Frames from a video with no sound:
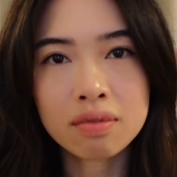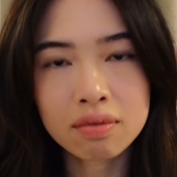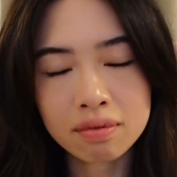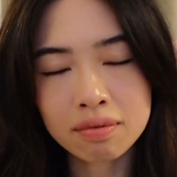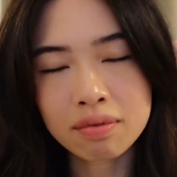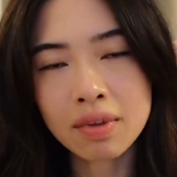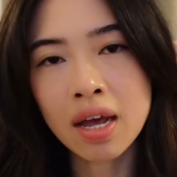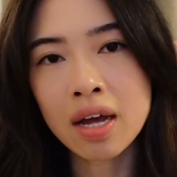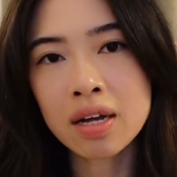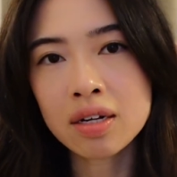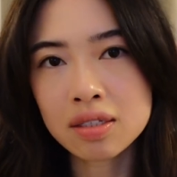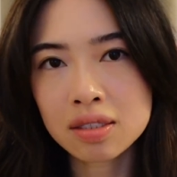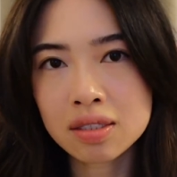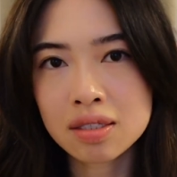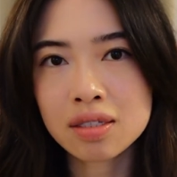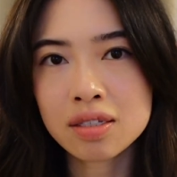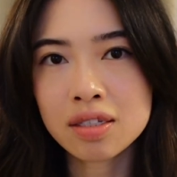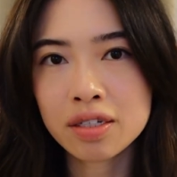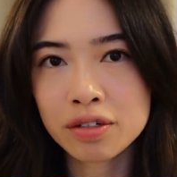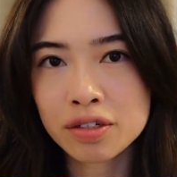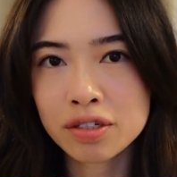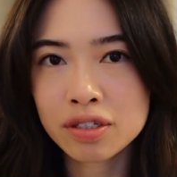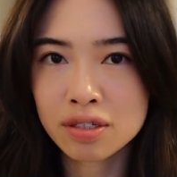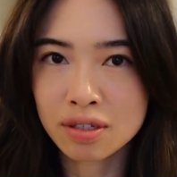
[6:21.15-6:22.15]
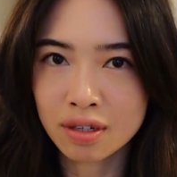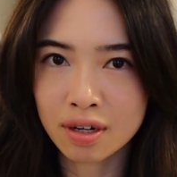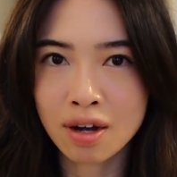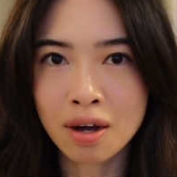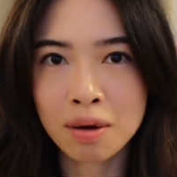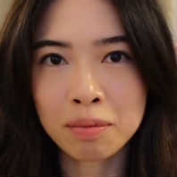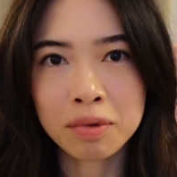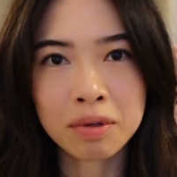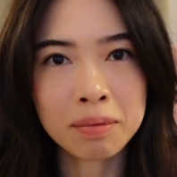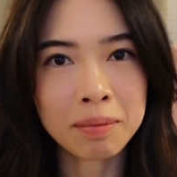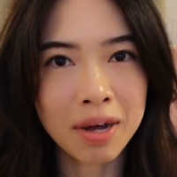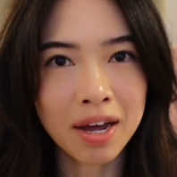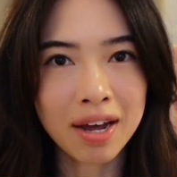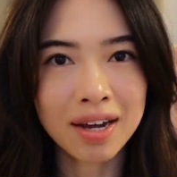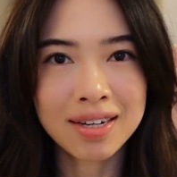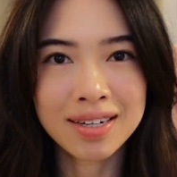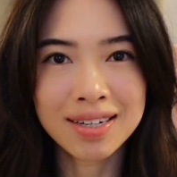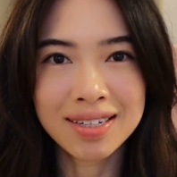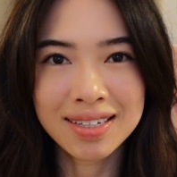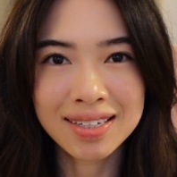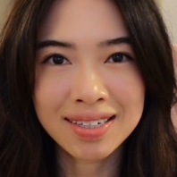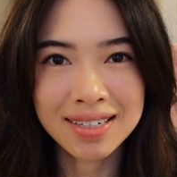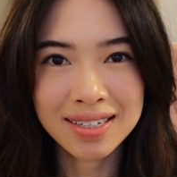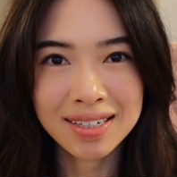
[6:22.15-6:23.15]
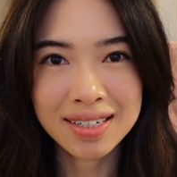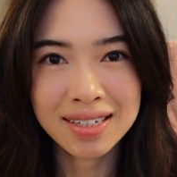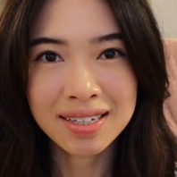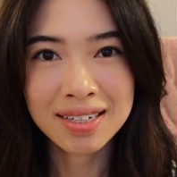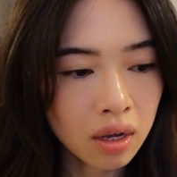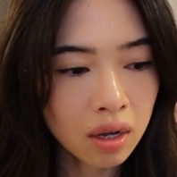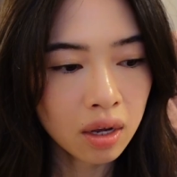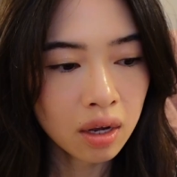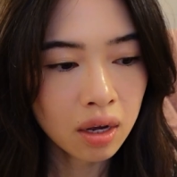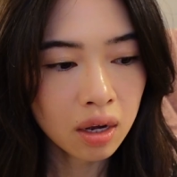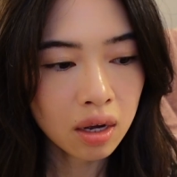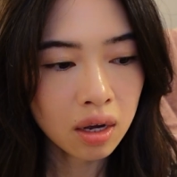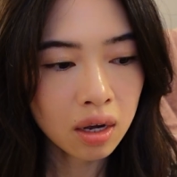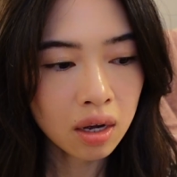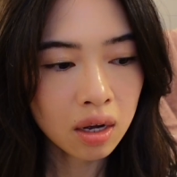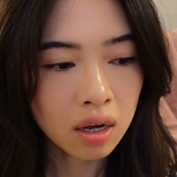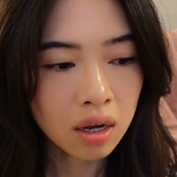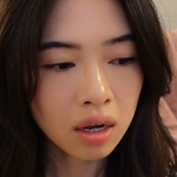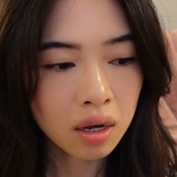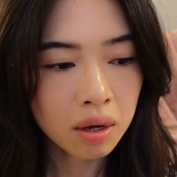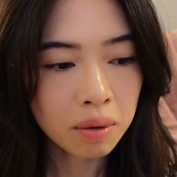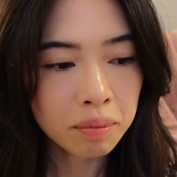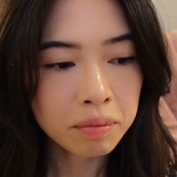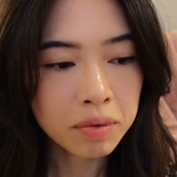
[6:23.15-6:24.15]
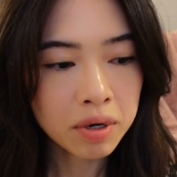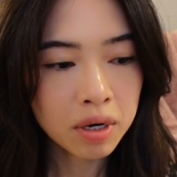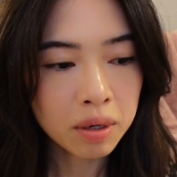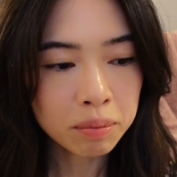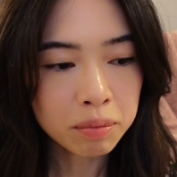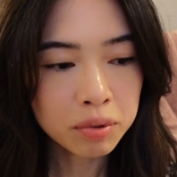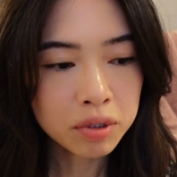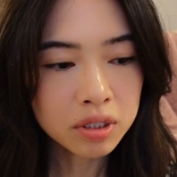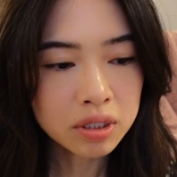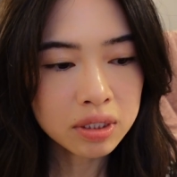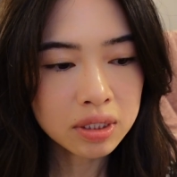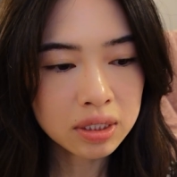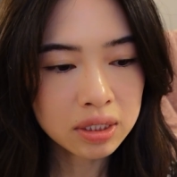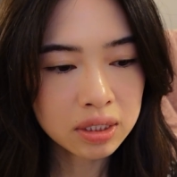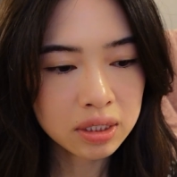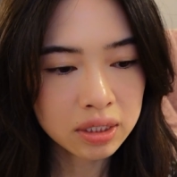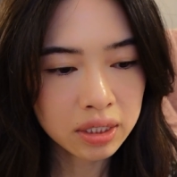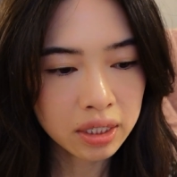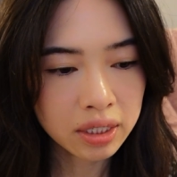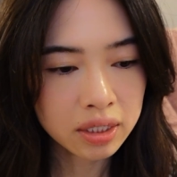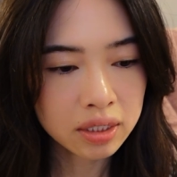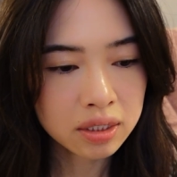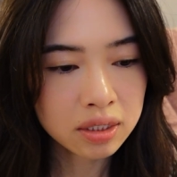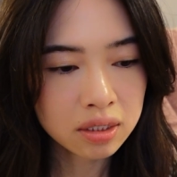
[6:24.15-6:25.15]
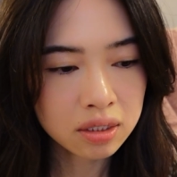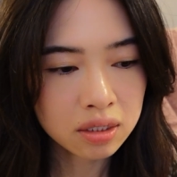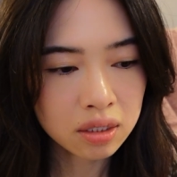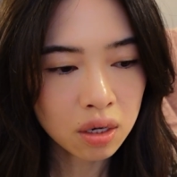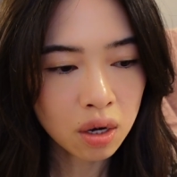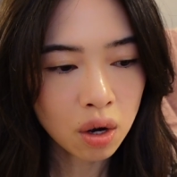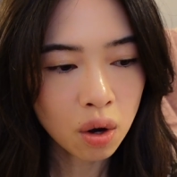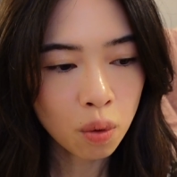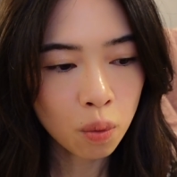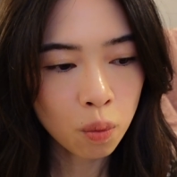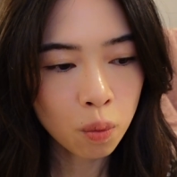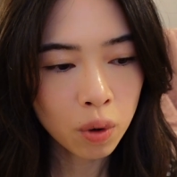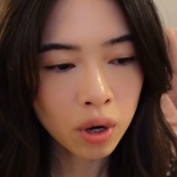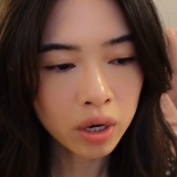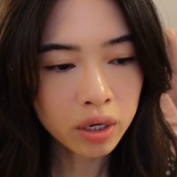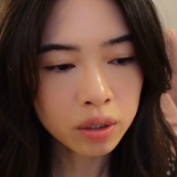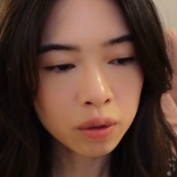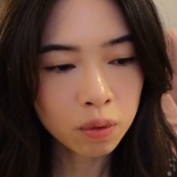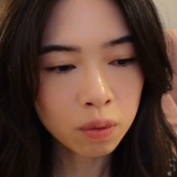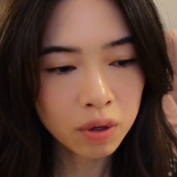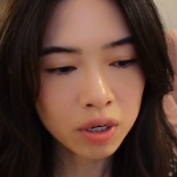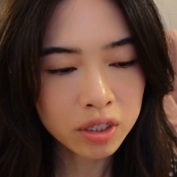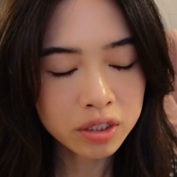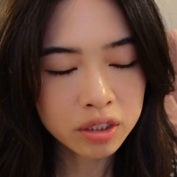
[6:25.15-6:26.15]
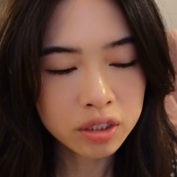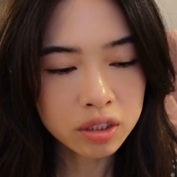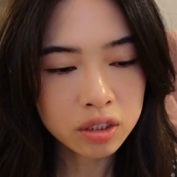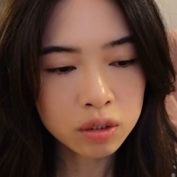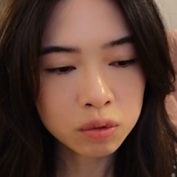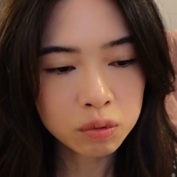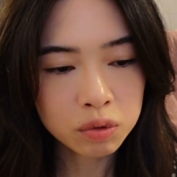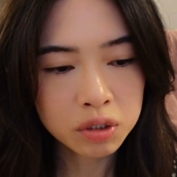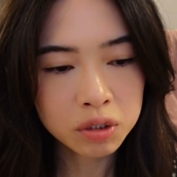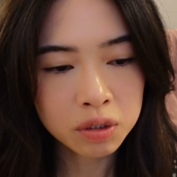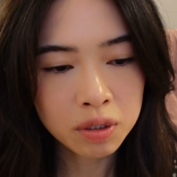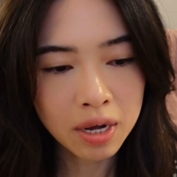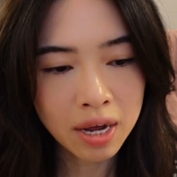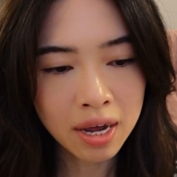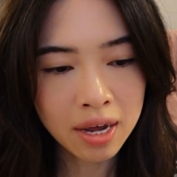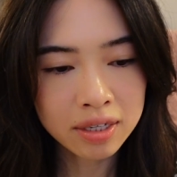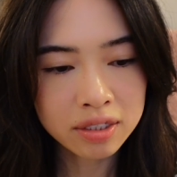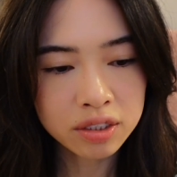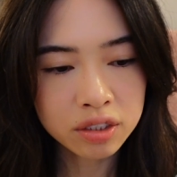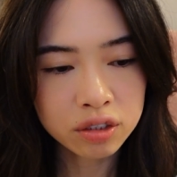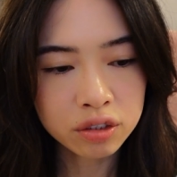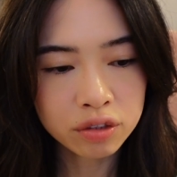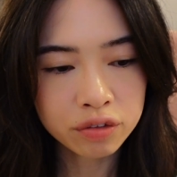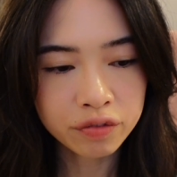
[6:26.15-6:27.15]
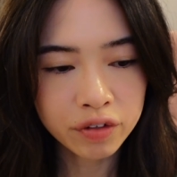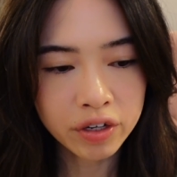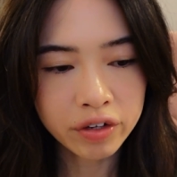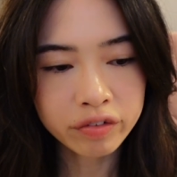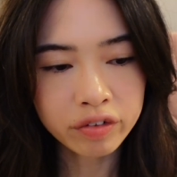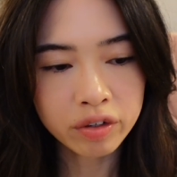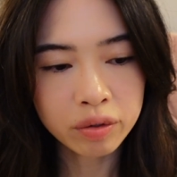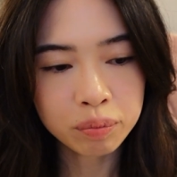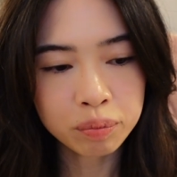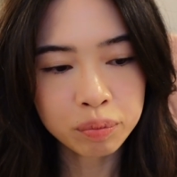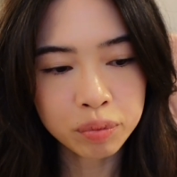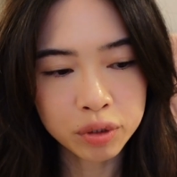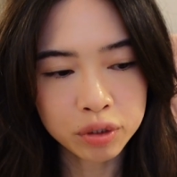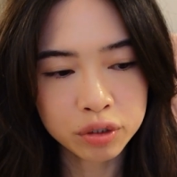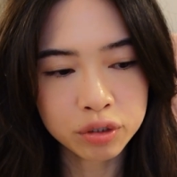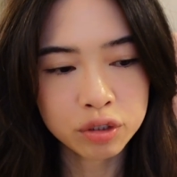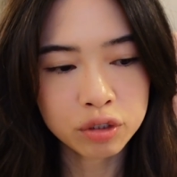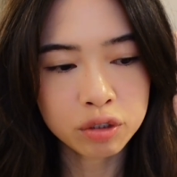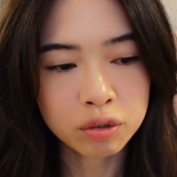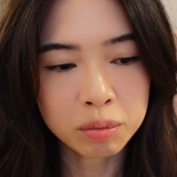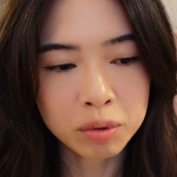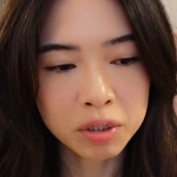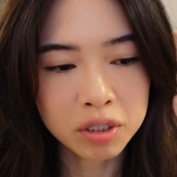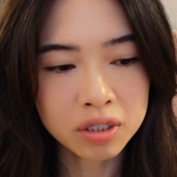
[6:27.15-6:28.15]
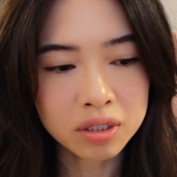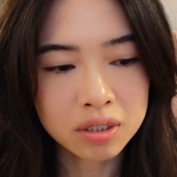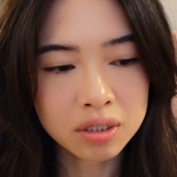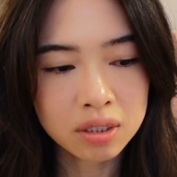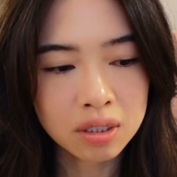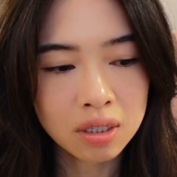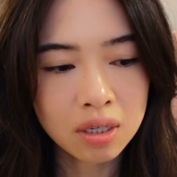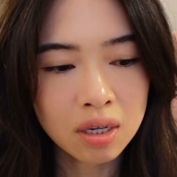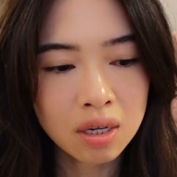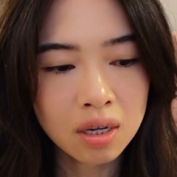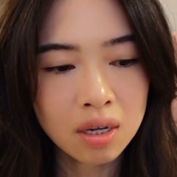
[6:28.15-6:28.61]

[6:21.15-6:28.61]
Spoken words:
that is the series that got me back. Number 6, what questions would you ask your favorite booktubers?